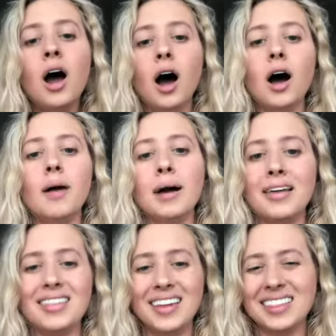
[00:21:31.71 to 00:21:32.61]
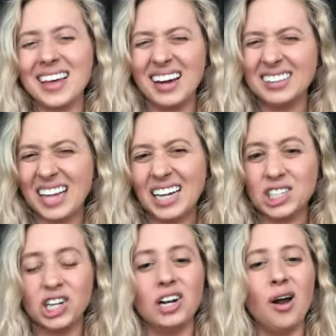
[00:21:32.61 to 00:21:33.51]
um, I think that that
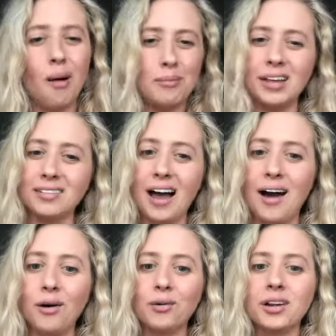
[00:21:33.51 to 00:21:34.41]
should not be allowed.